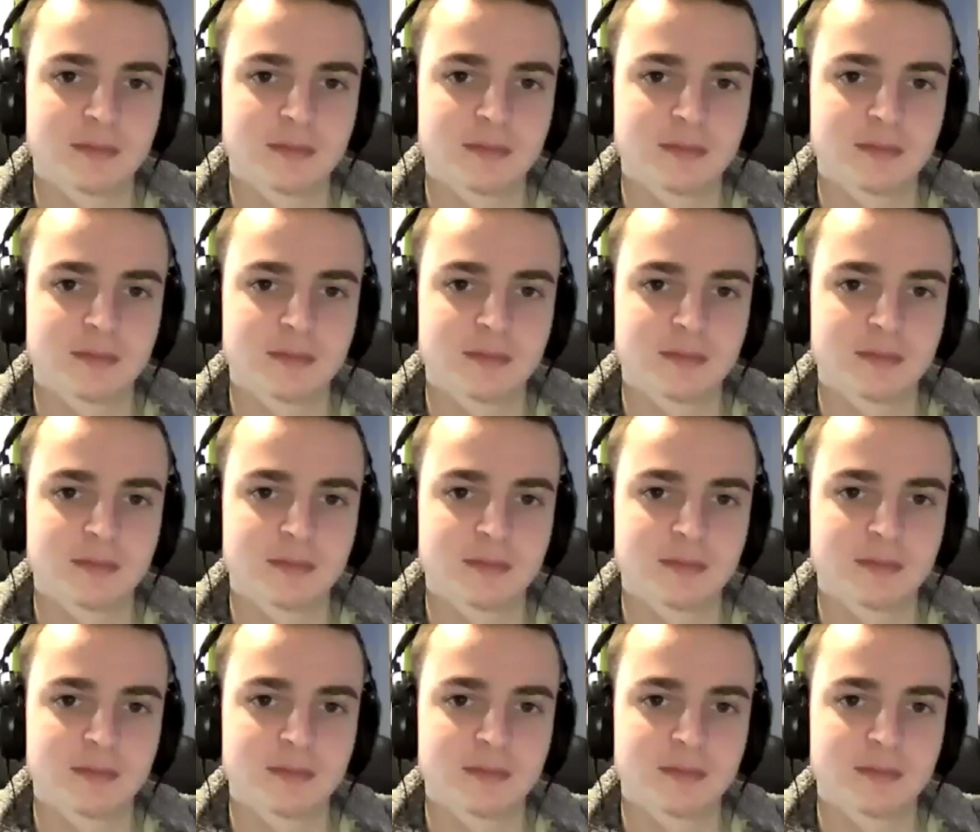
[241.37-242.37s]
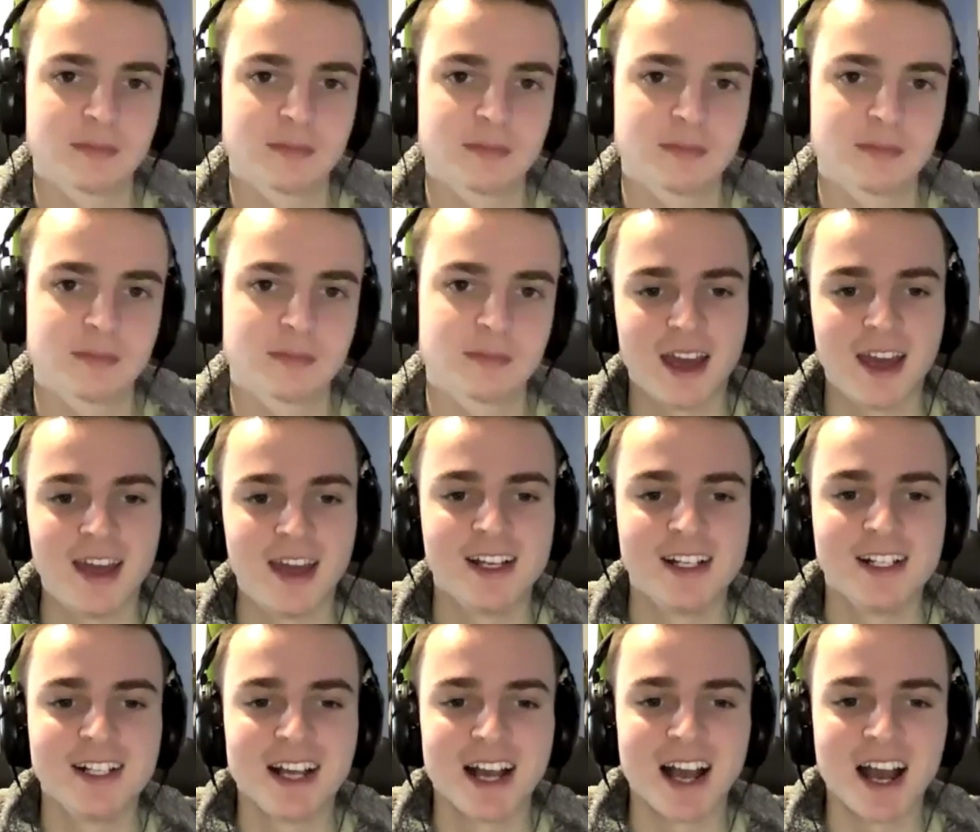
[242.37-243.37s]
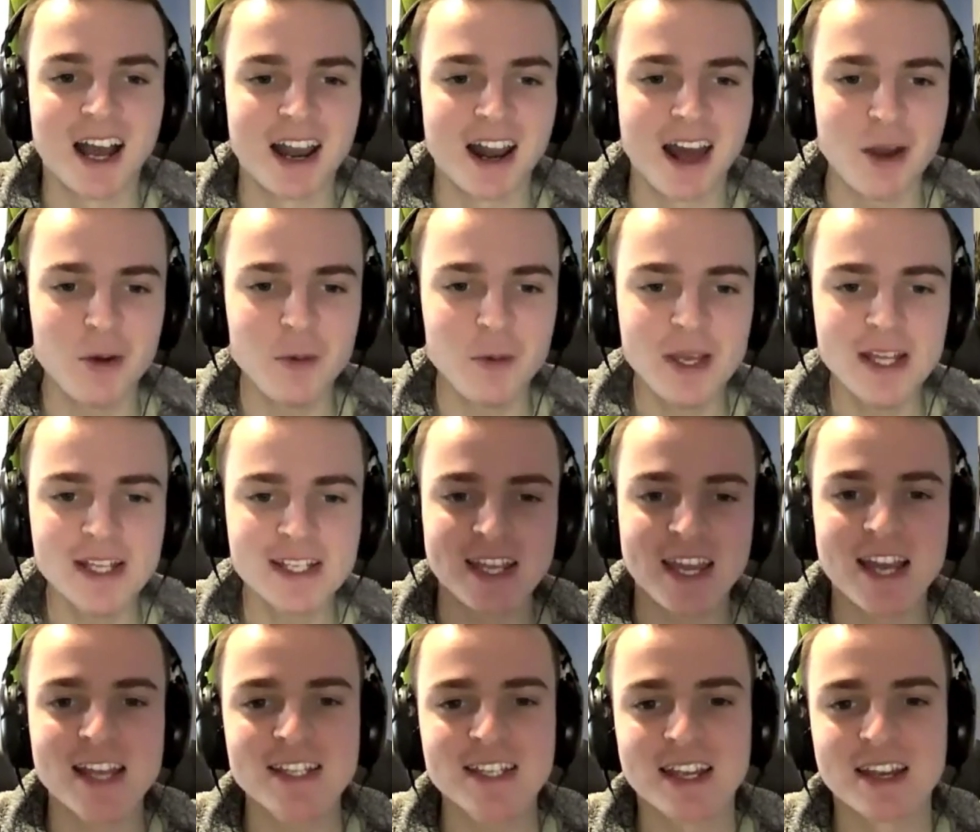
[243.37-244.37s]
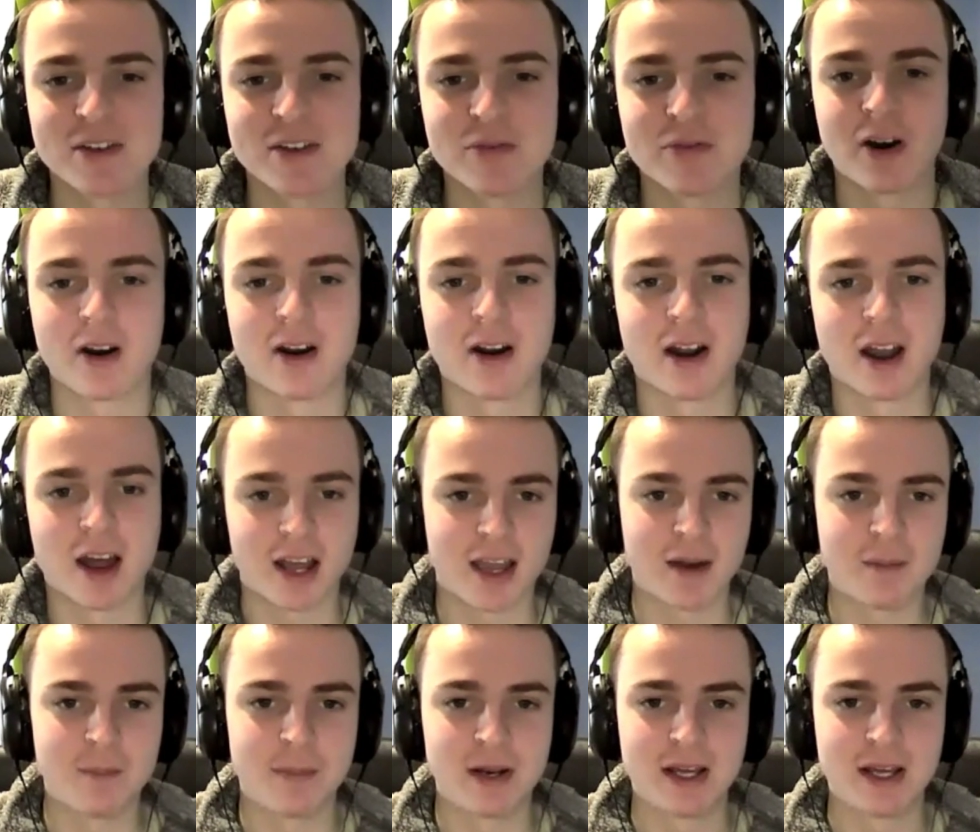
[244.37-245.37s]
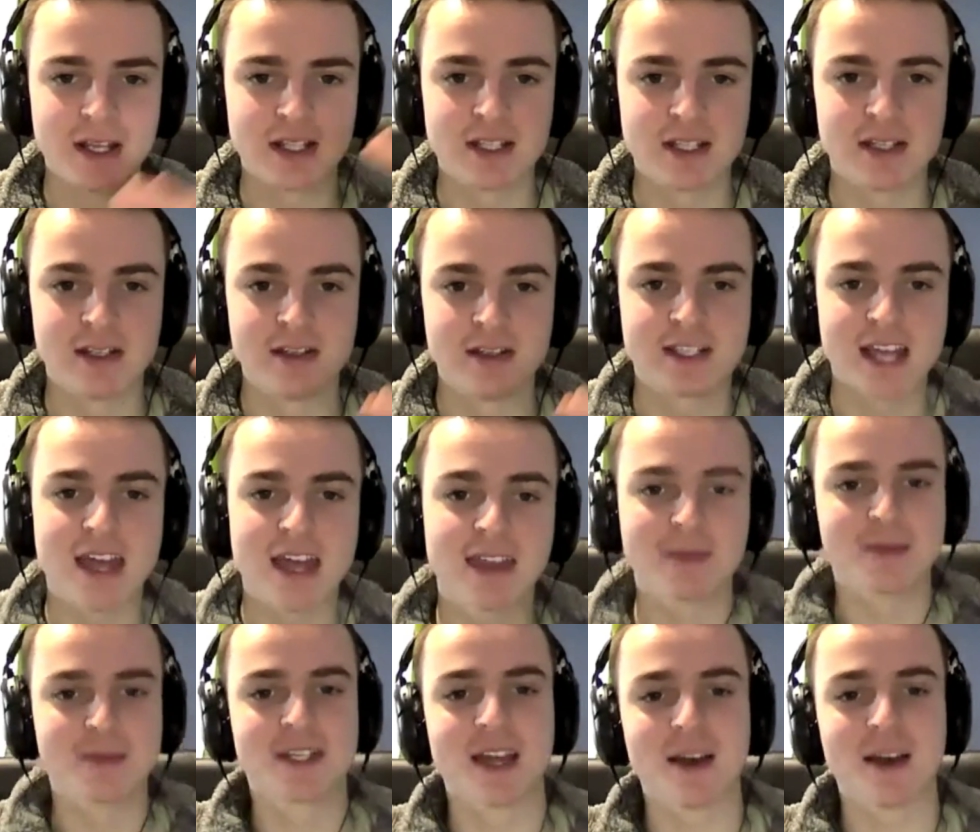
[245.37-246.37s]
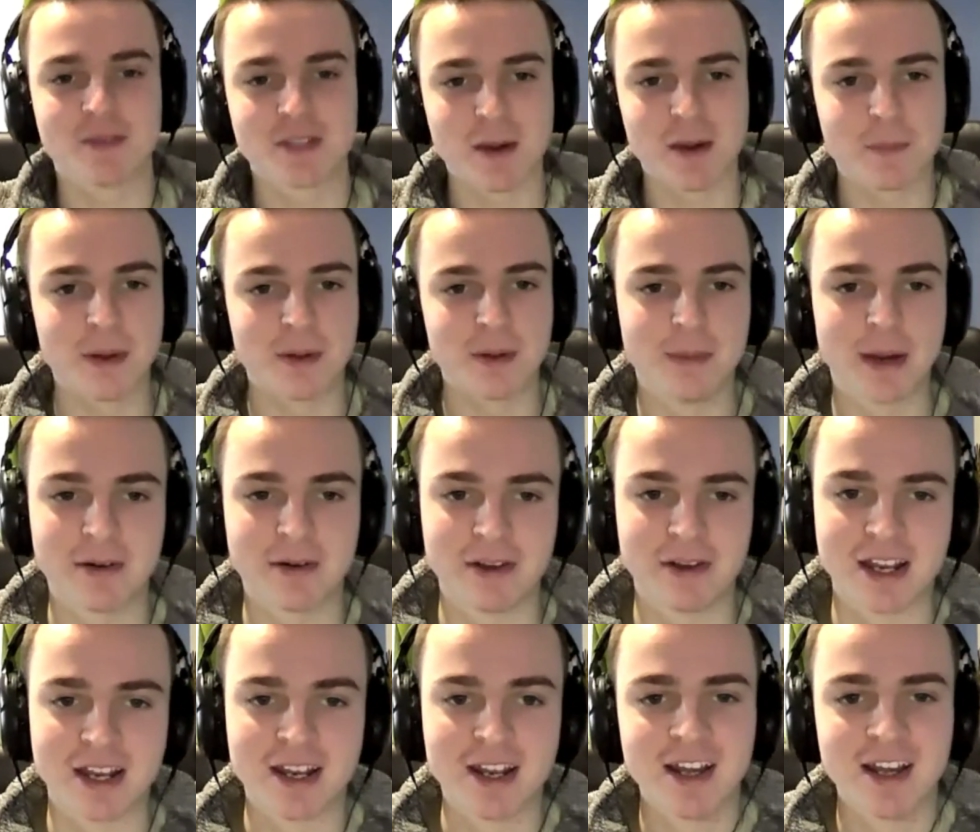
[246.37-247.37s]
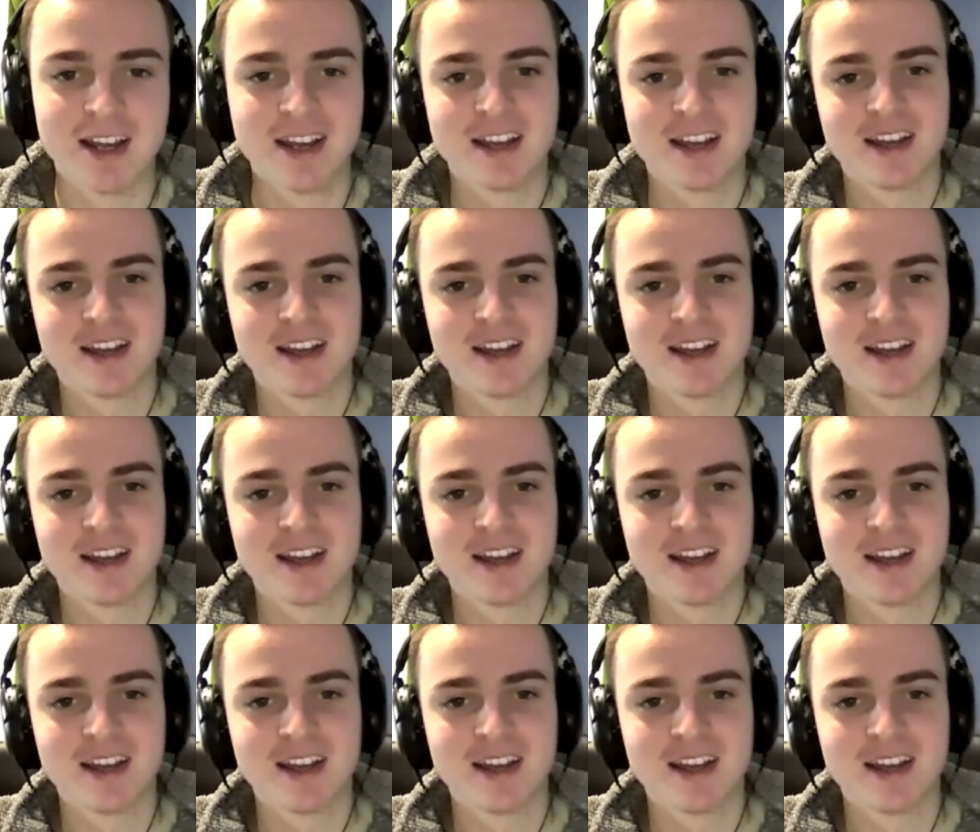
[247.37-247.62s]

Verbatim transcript: your channel. yeah. And how easy is it for a company to set themselves up in Bahrain?